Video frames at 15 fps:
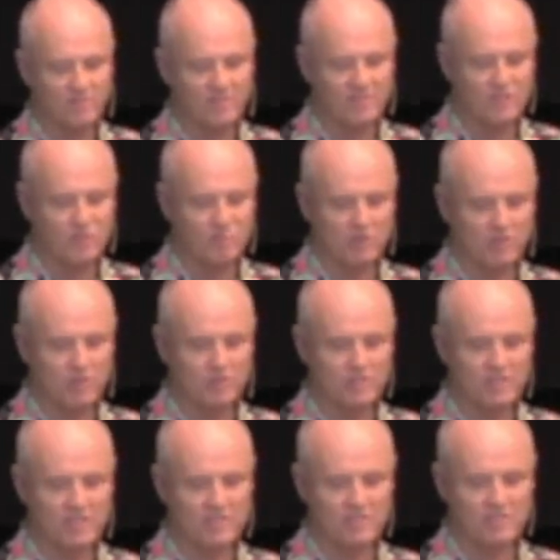his mother
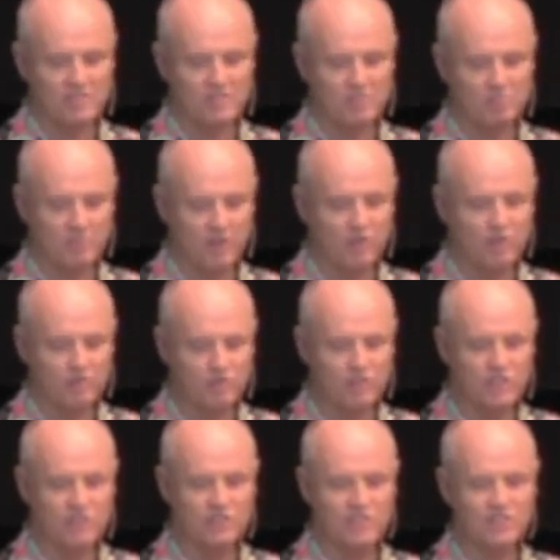said, mother of
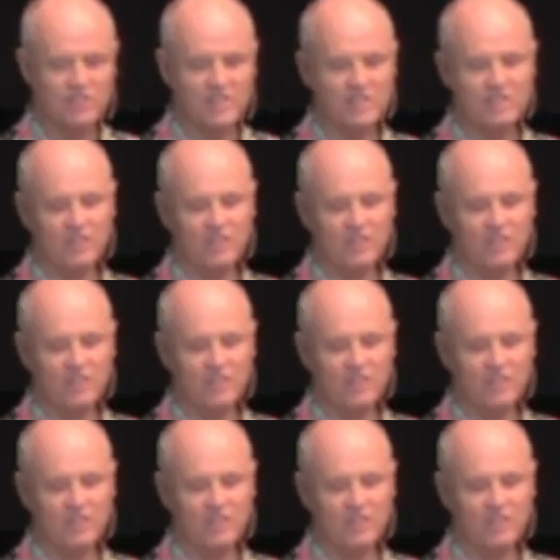Jesus said